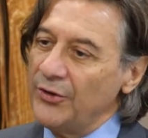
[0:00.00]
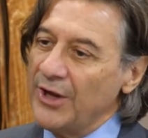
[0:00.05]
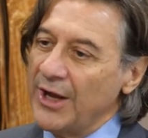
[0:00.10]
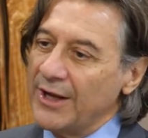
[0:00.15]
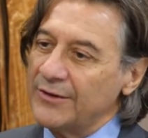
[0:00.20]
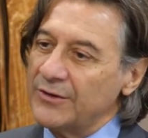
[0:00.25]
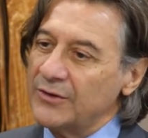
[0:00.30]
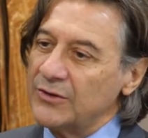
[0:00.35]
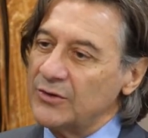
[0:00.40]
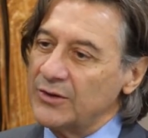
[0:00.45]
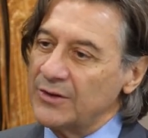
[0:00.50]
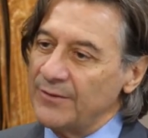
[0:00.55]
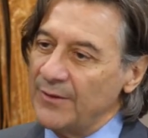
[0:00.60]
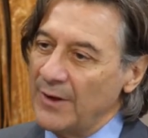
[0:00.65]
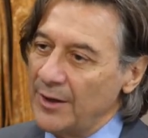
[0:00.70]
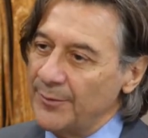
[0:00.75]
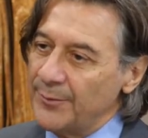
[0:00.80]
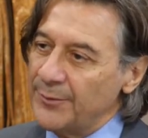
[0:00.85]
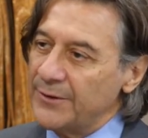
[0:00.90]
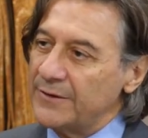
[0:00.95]
that to
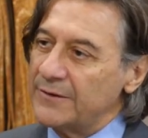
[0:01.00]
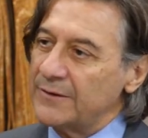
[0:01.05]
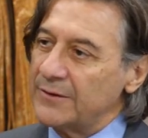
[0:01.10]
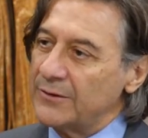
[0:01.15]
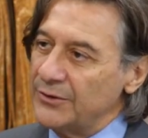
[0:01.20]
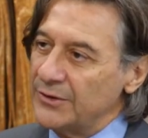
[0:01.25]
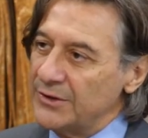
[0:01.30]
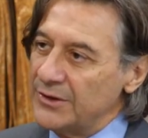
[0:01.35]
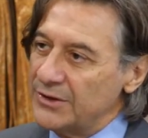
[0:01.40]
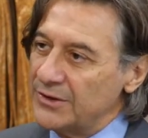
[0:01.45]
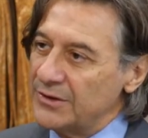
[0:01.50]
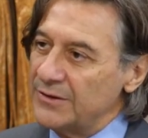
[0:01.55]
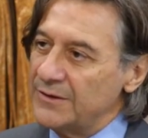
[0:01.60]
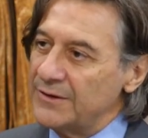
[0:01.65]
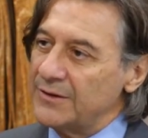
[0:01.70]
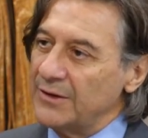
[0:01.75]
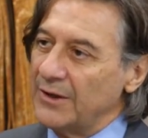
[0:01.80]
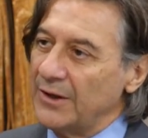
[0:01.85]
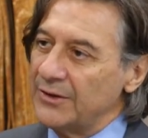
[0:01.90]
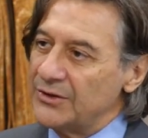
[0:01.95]
develop these
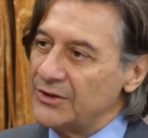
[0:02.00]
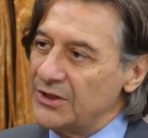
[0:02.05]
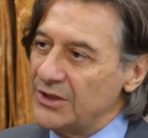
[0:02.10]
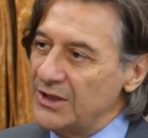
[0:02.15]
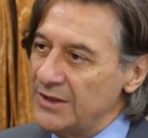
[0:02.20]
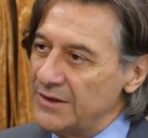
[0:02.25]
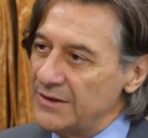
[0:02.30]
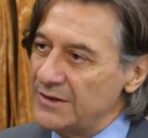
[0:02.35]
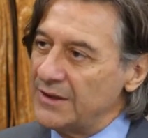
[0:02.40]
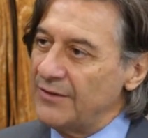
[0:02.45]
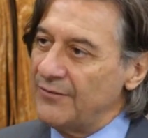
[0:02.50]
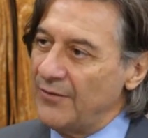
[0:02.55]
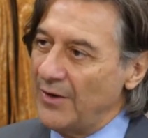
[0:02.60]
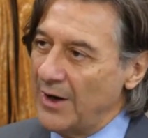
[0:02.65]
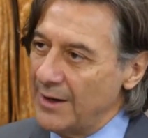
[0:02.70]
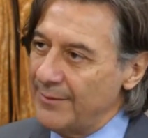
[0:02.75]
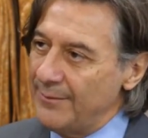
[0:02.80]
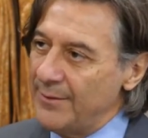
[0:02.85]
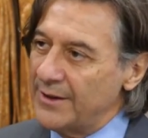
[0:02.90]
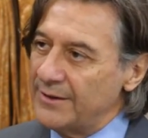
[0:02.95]
conditions, genes and
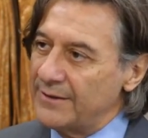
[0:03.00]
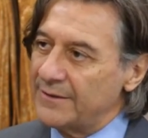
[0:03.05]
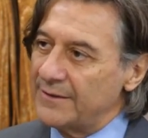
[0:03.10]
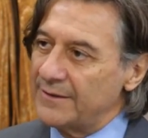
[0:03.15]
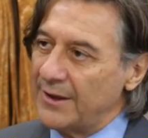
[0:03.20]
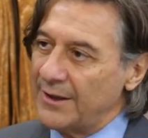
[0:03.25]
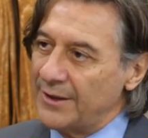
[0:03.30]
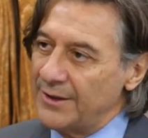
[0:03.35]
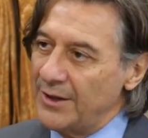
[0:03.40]
environment are